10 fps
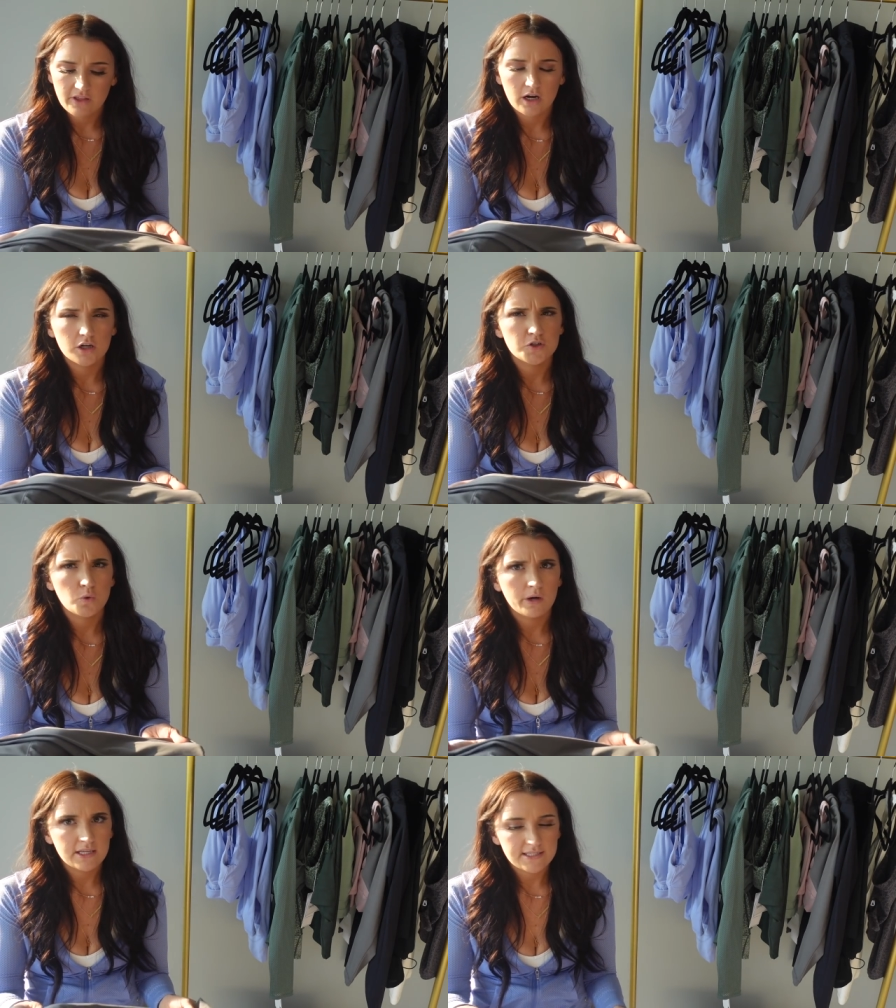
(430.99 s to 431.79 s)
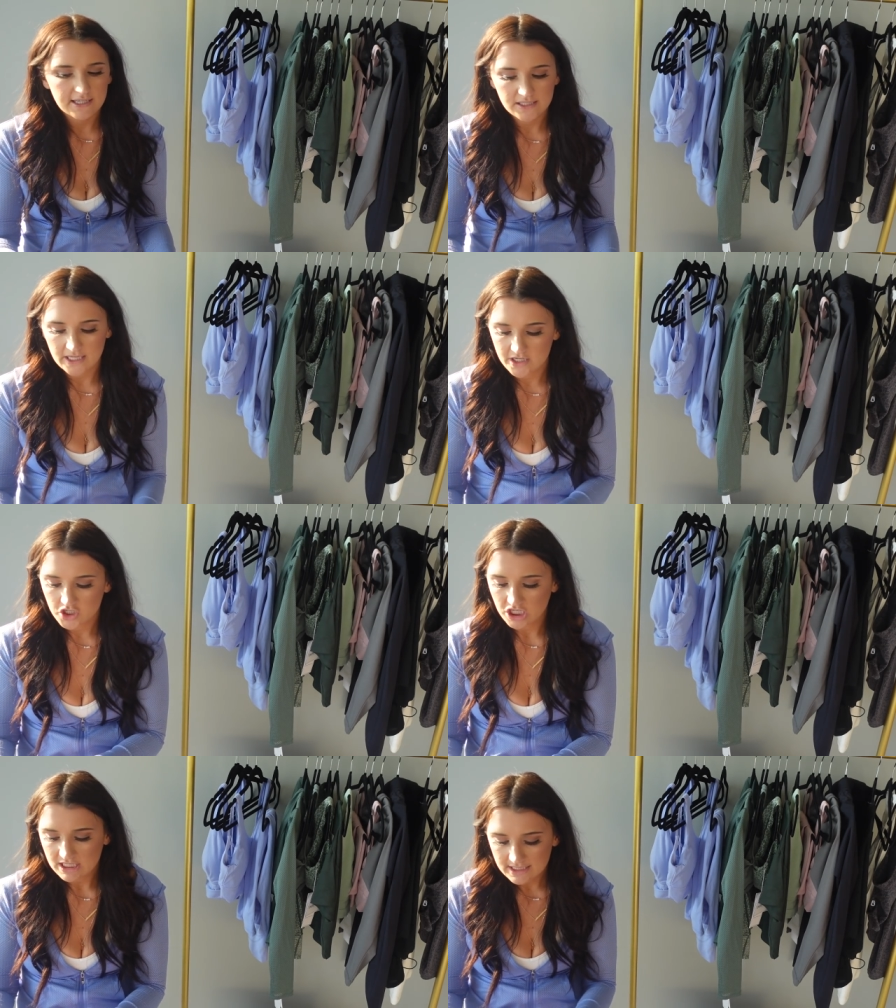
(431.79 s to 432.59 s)
They are
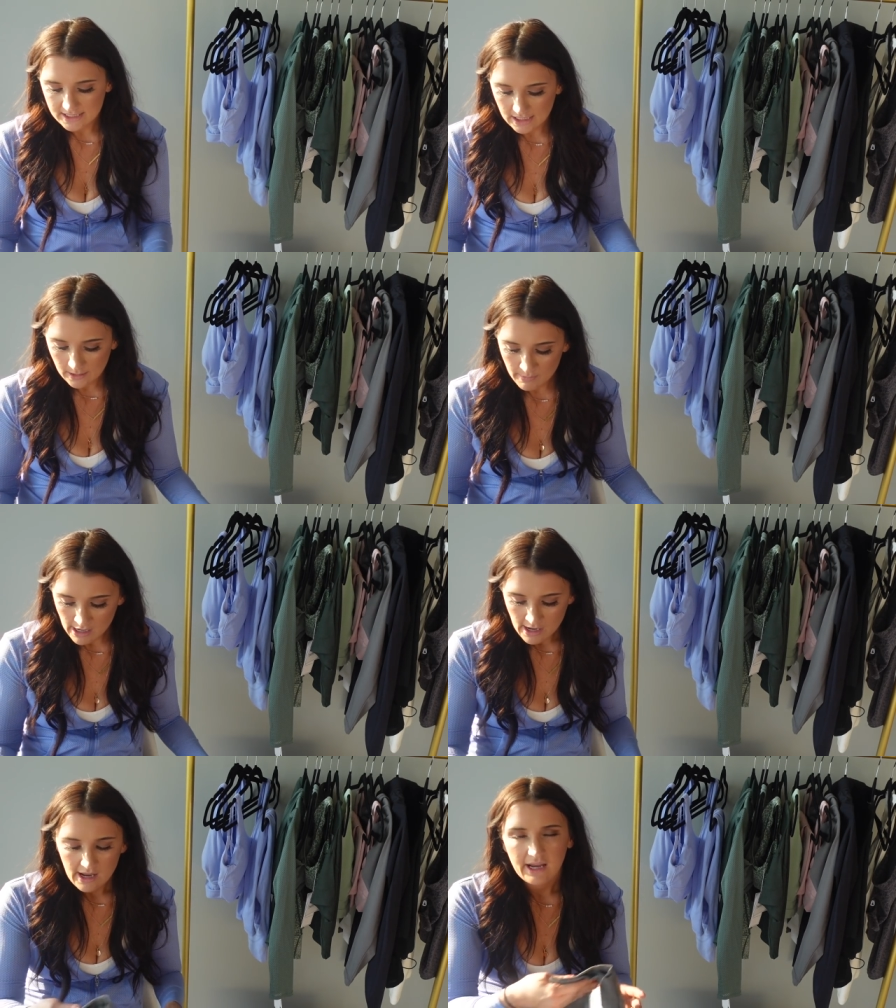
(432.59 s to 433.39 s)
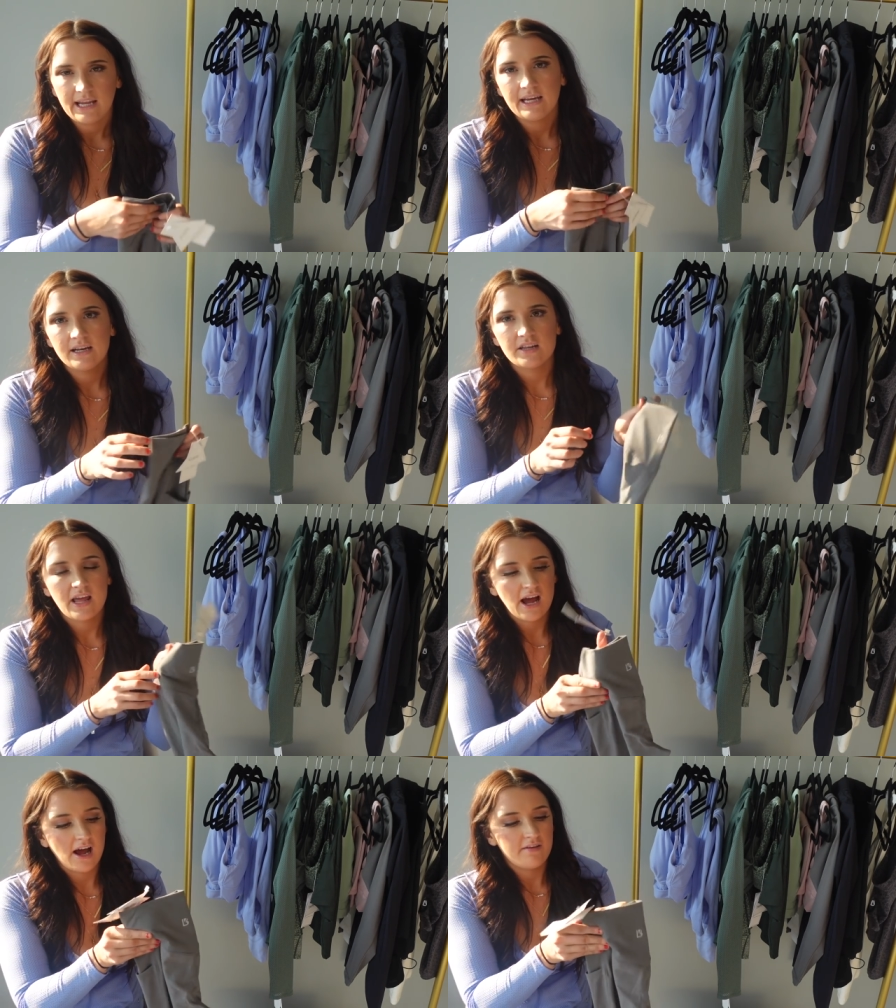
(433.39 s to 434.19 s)
26-inch inseam, and
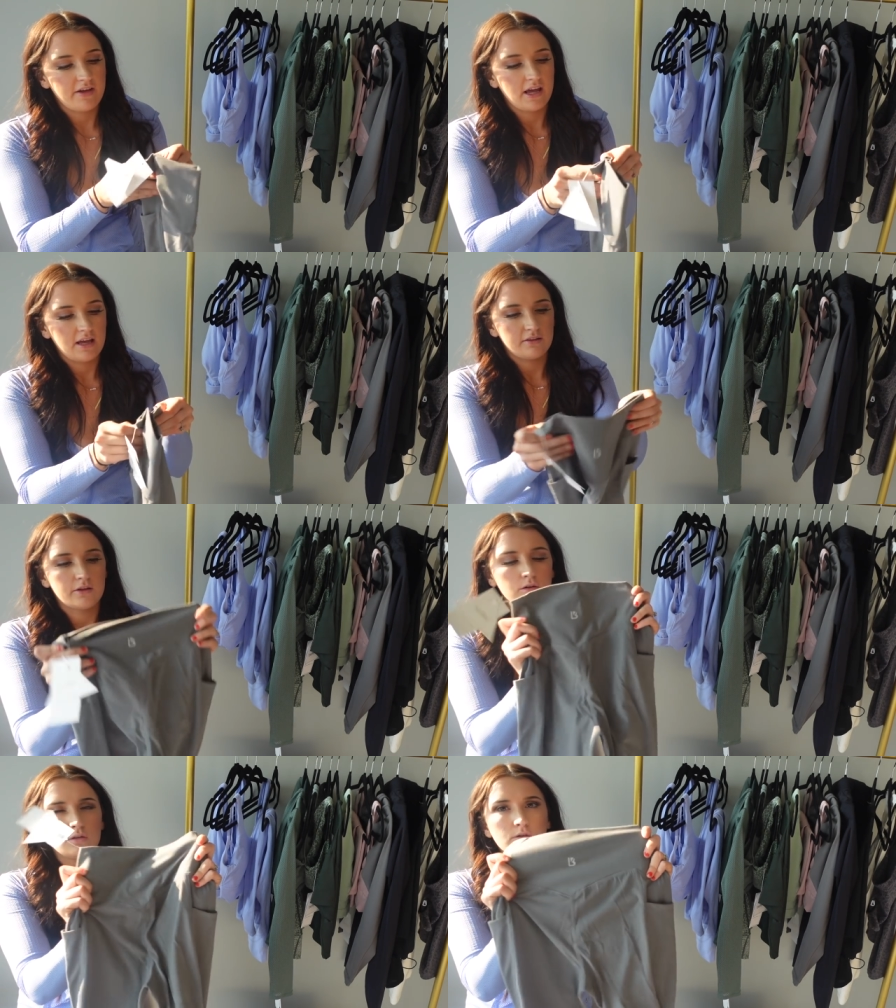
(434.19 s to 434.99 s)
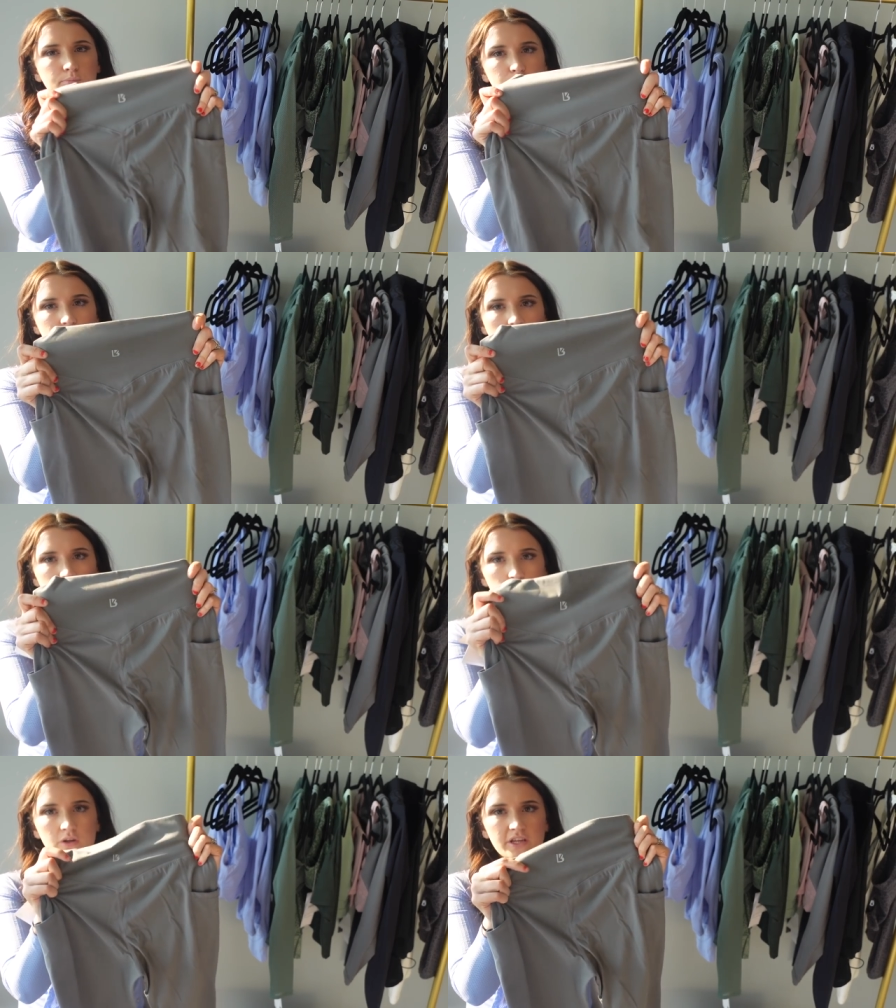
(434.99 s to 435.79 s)
they have a little booty contour.